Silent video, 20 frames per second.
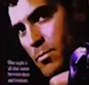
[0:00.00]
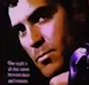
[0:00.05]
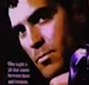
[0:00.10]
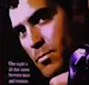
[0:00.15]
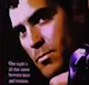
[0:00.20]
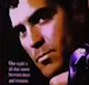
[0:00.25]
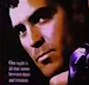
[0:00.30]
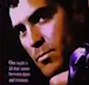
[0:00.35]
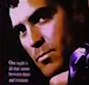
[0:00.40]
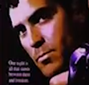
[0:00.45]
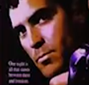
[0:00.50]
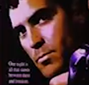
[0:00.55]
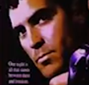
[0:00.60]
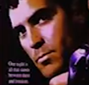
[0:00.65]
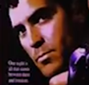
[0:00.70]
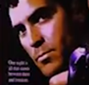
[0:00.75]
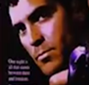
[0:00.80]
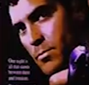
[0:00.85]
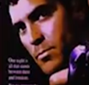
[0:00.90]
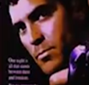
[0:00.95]

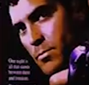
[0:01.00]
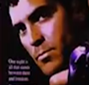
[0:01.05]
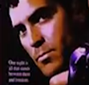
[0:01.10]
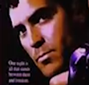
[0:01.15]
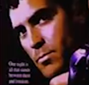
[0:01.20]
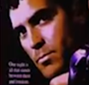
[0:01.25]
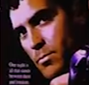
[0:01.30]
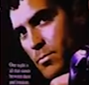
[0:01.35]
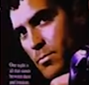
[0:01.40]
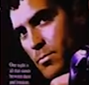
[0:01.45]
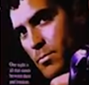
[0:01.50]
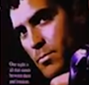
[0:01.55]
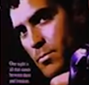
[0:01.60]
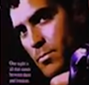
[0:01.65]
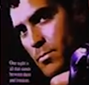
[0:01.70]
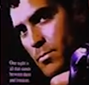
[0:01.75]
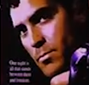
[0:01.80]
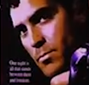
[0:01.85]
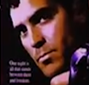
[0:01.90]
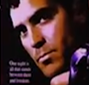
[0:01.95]

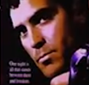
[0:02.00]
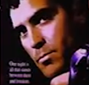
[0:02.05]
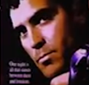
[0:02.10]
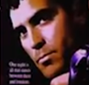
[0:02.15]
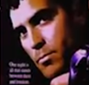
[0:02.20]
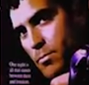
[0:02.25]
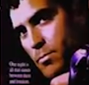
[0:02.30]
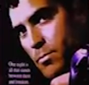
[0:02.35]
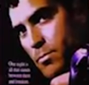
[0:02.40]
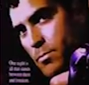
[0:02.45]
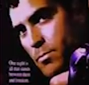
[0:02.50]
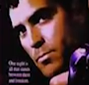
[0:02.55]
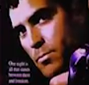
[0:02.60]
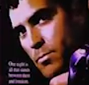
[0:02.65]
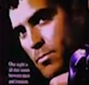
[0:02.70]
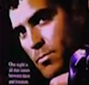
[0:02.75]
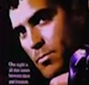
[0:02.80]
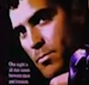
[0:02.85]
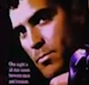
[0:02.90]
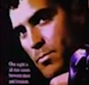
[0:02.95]

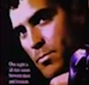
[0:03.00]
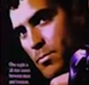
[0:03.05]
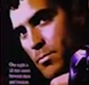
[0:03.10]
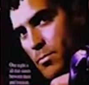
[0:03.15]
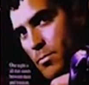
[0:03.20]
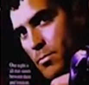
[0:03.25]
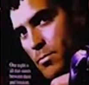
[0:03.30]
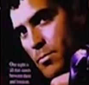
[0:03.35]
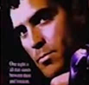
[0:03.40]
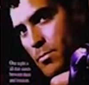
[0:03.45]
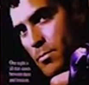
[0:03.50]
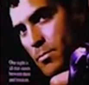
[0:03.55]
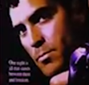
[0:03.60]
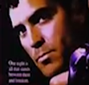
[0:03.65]
[no speech]